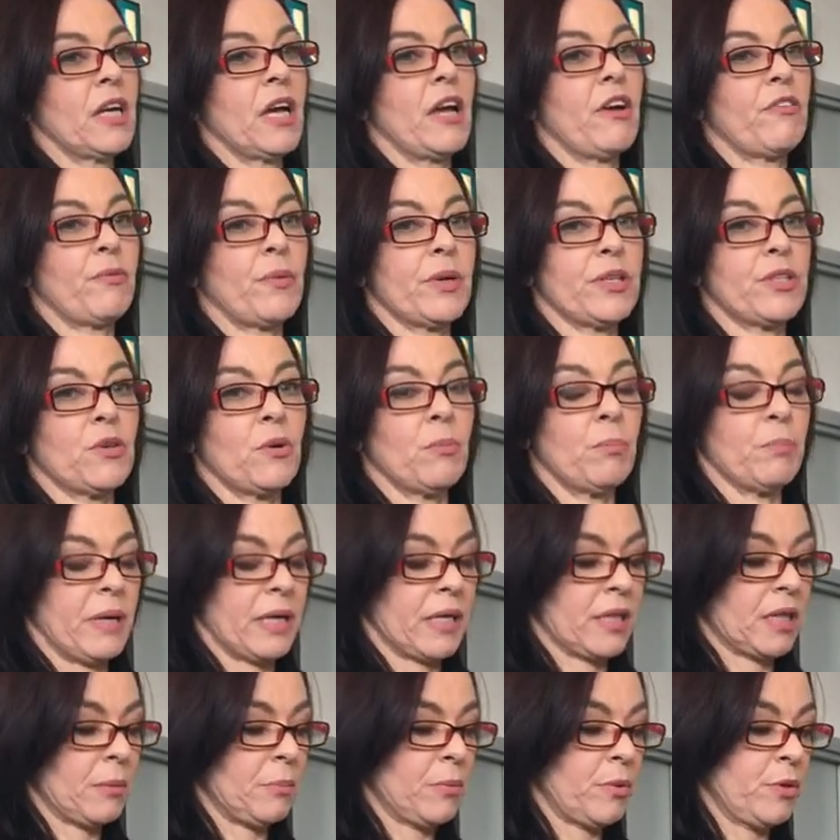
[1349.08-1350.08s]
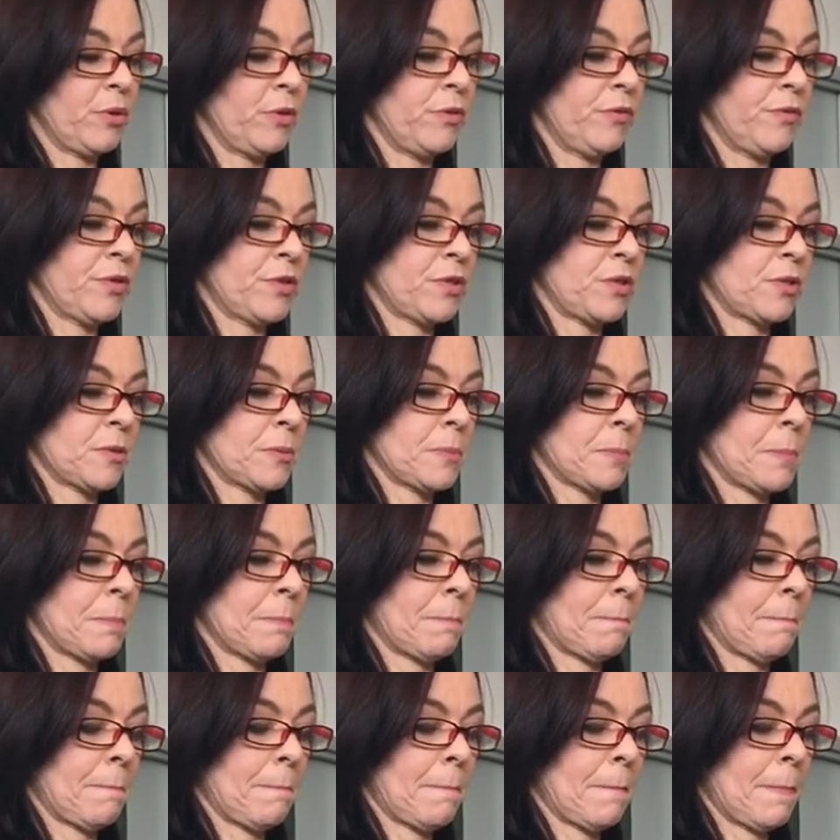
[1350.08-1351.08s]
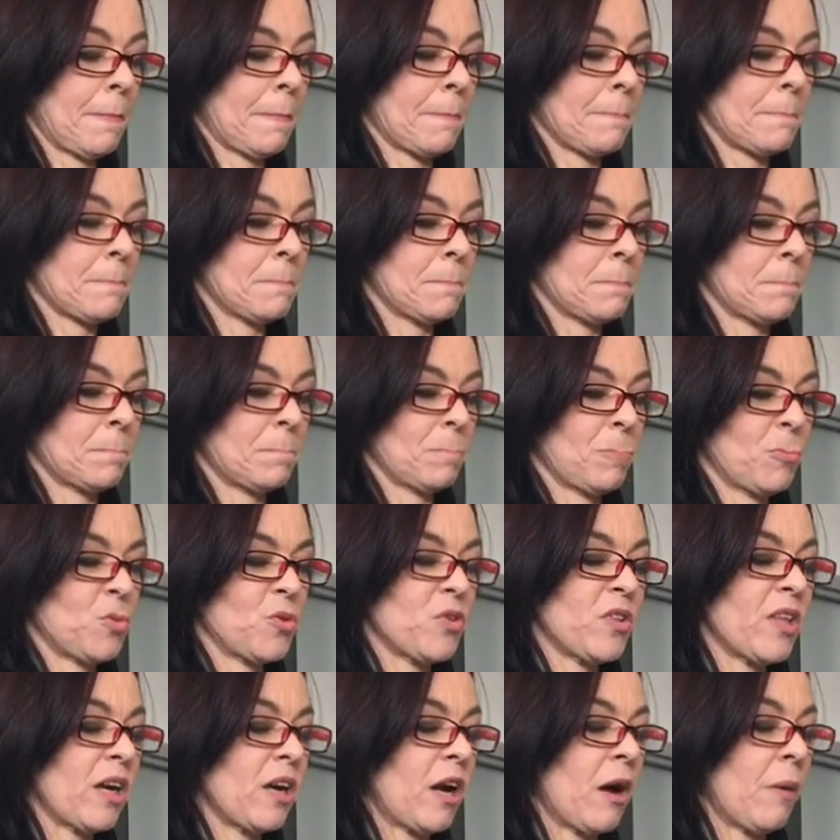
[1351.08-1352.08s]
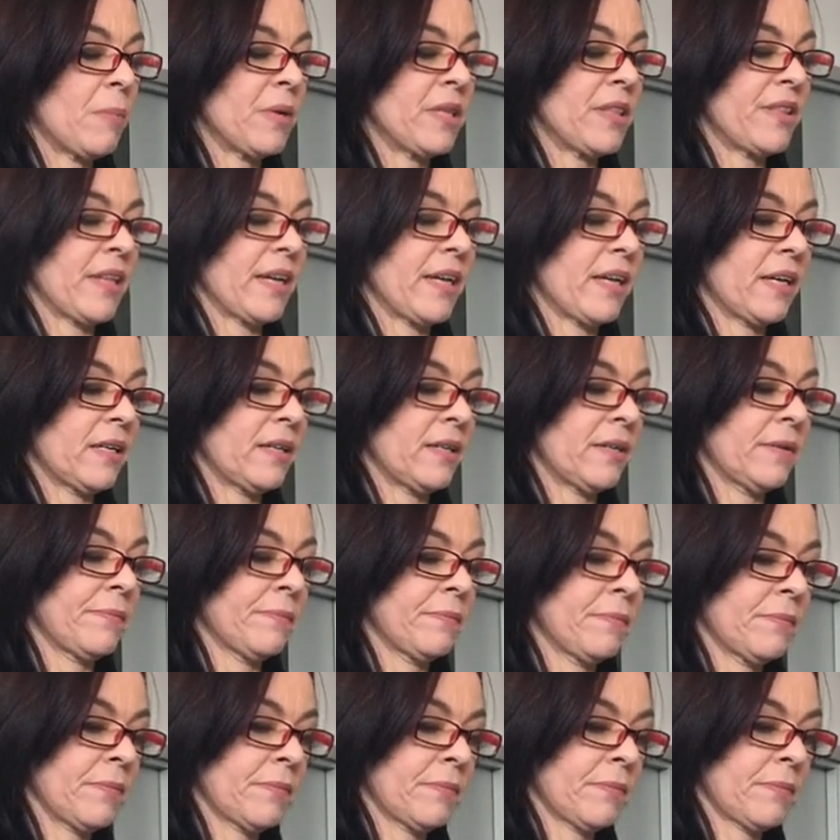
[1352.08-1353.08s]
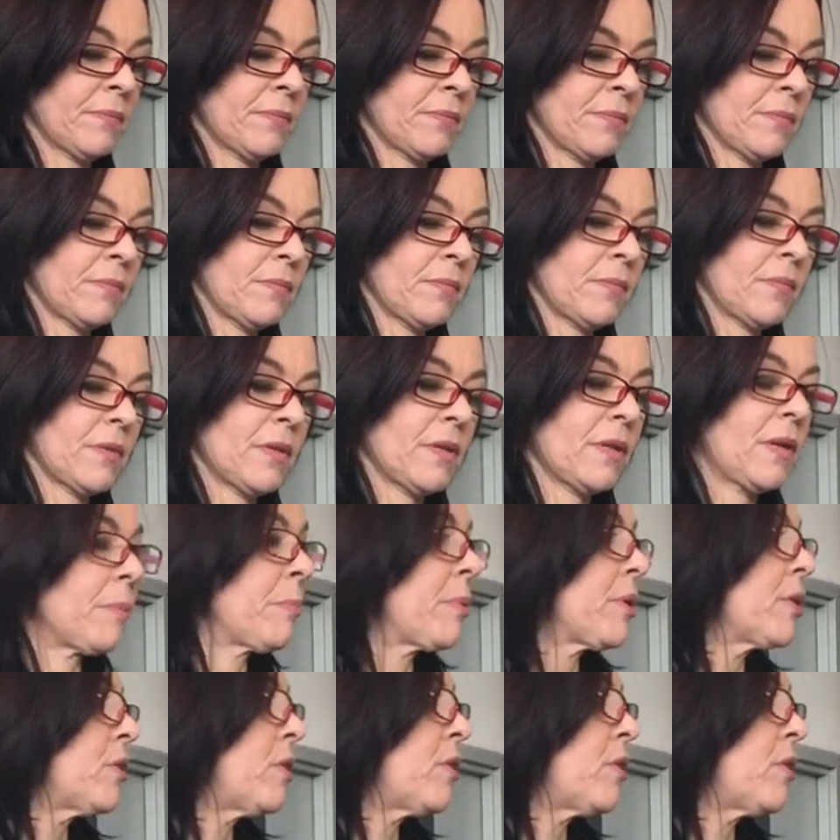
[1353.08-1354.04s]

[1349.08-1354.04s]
if we don't make the moves. So that got me thinking about